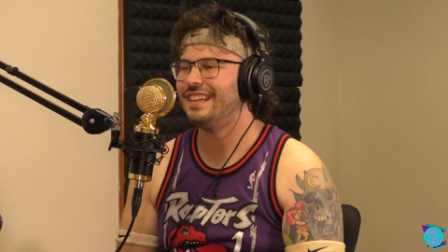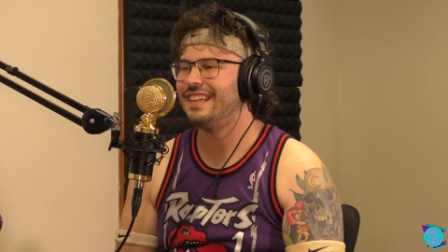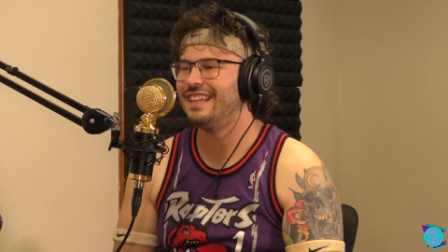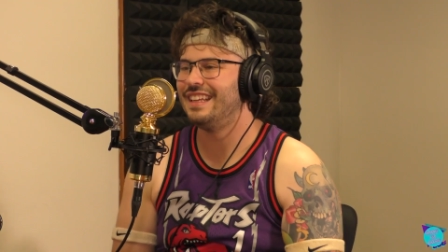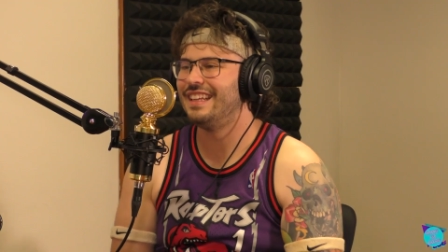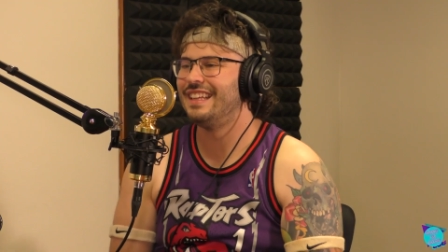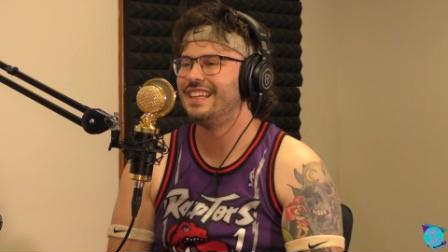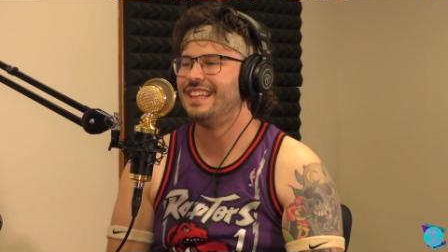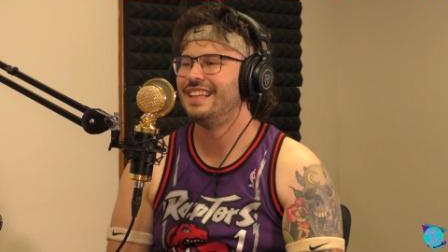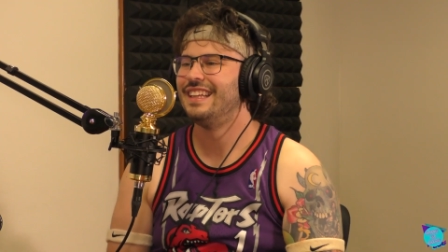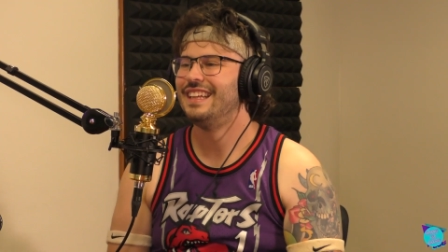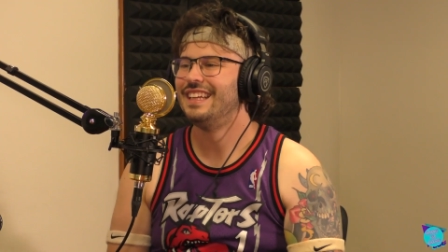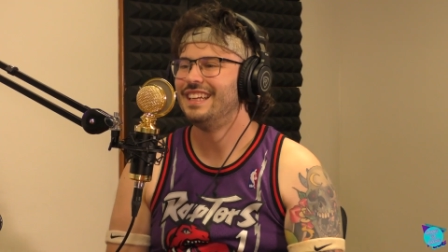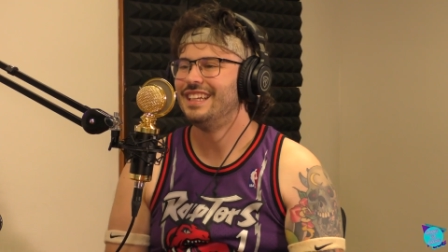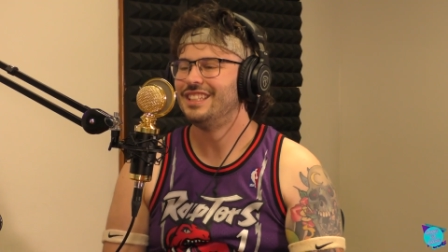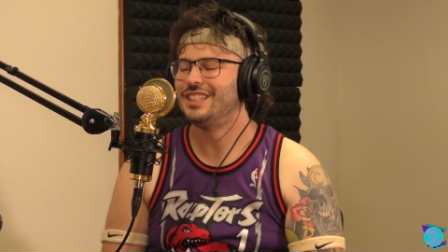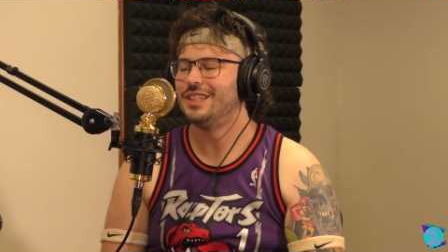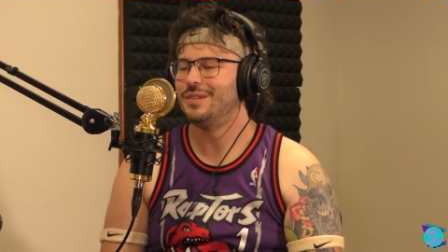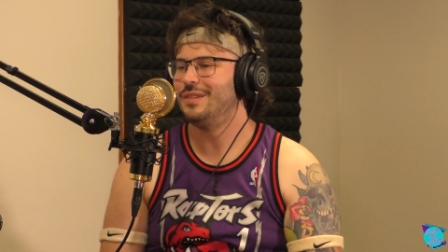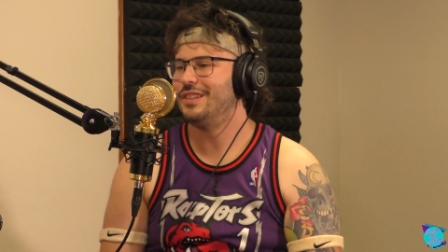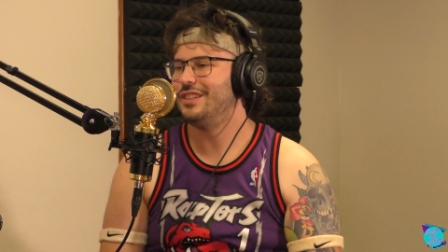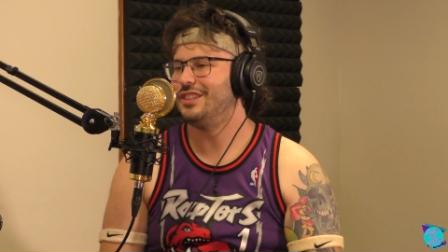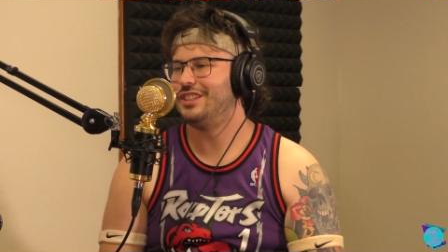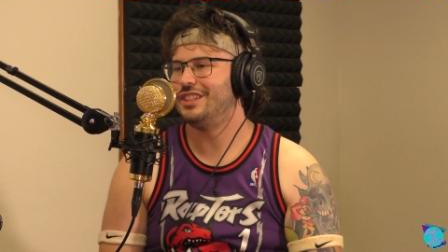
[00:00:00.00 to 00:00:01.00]
Yeah, who knows?
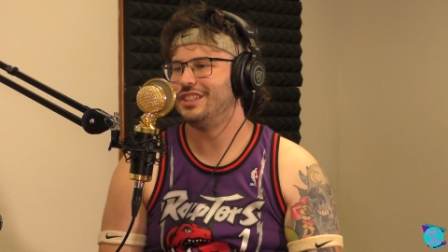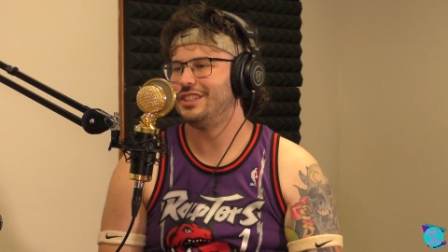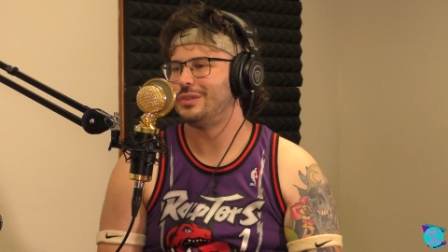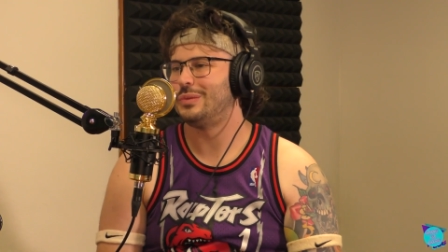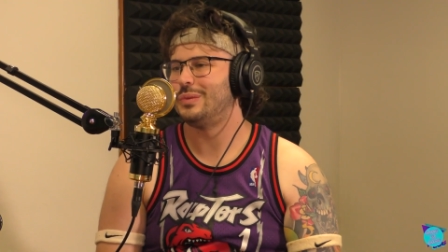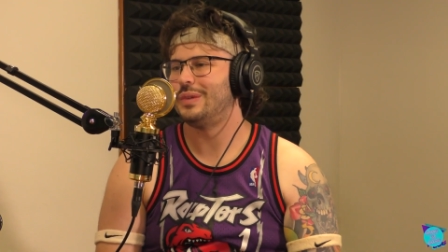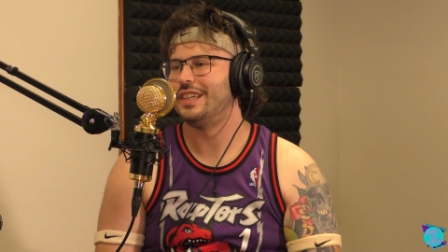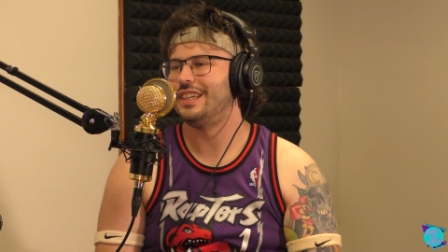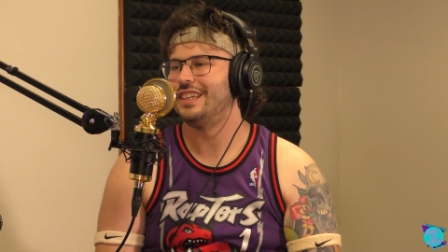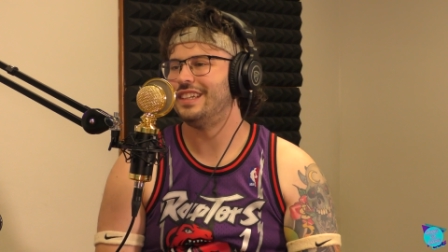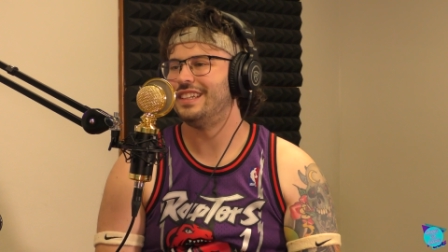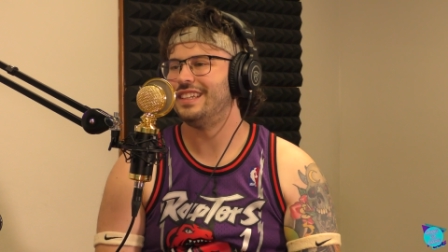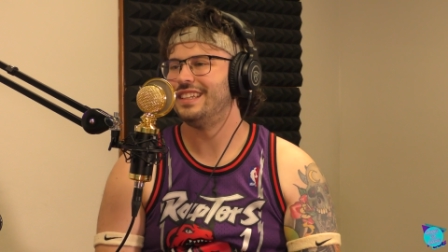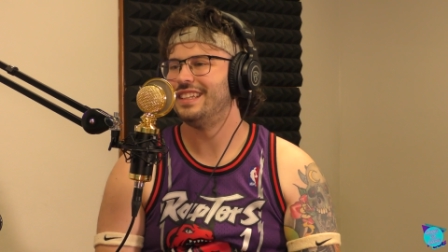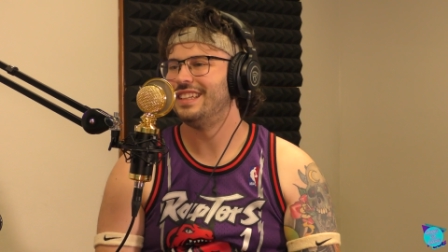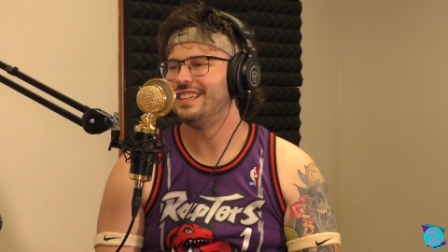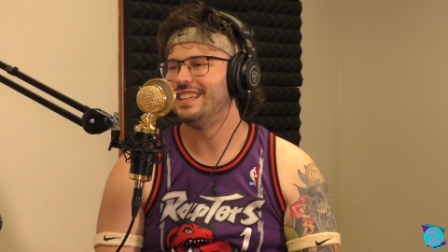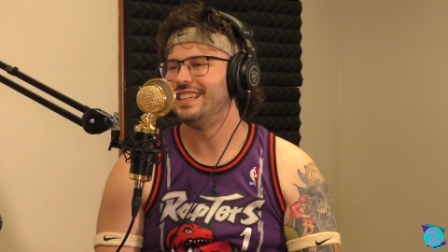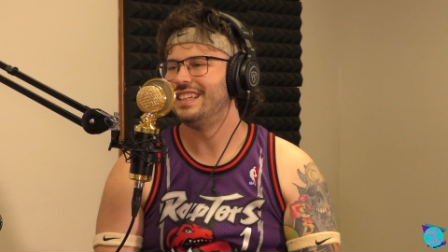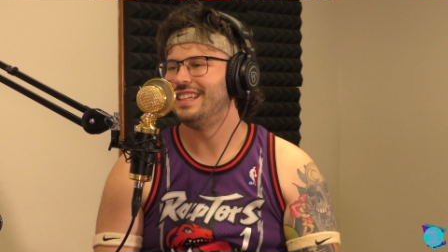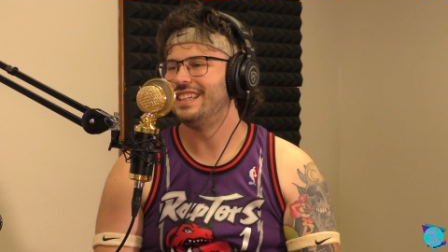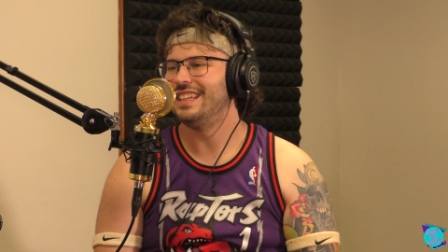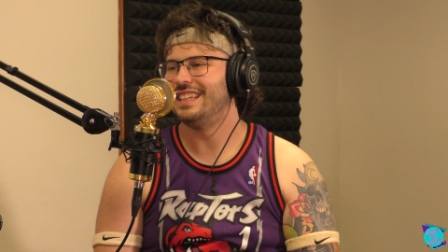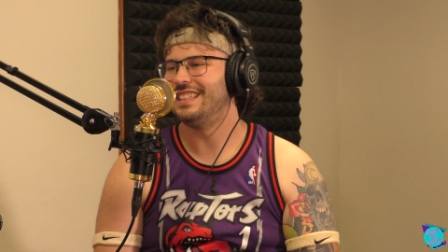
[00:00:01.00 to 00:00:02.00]
Some of the shit's the weird. Uh,
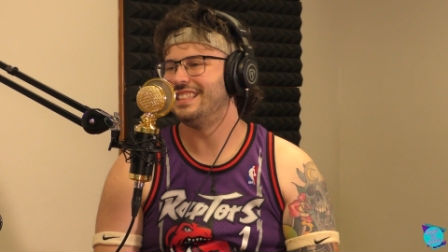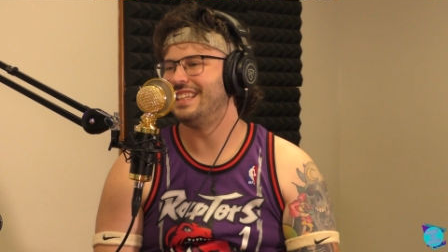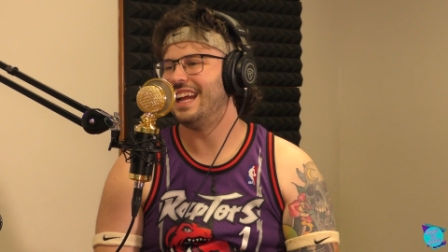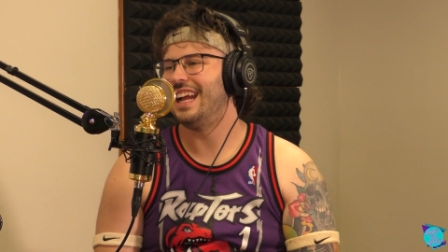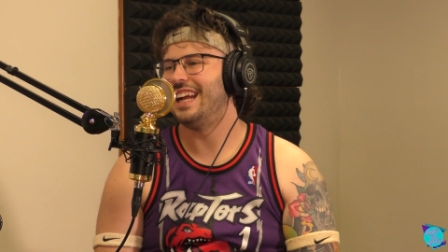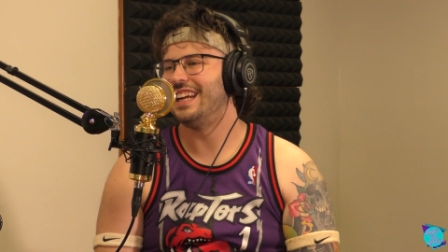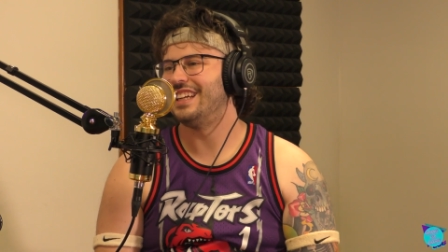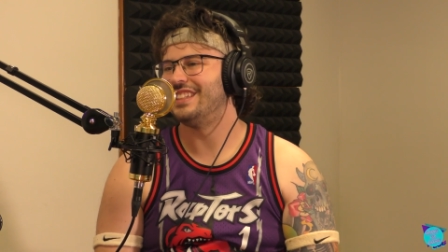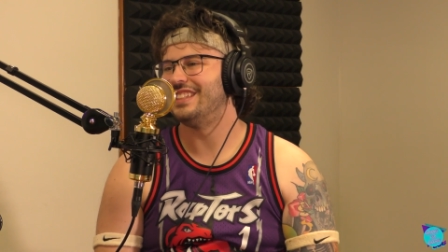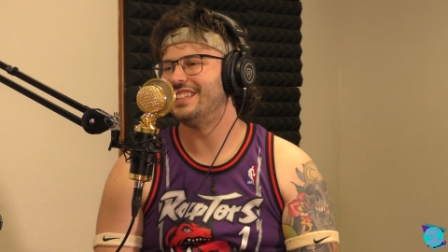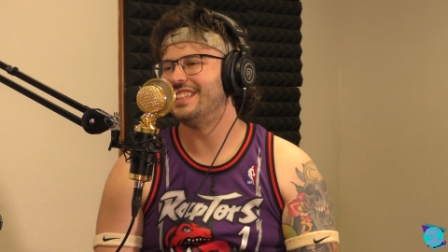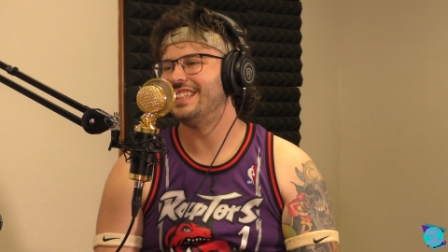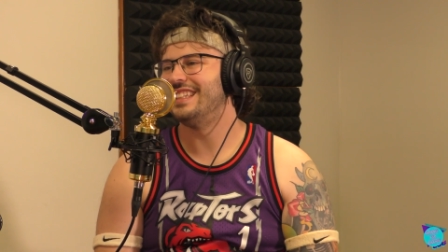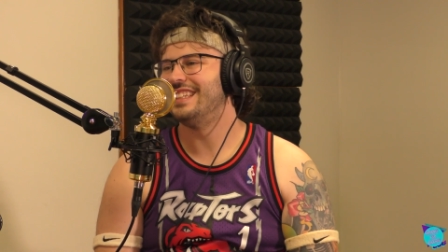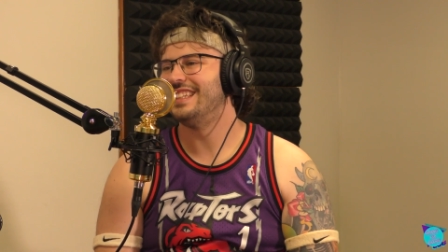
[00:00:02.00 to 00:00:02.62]
exactly.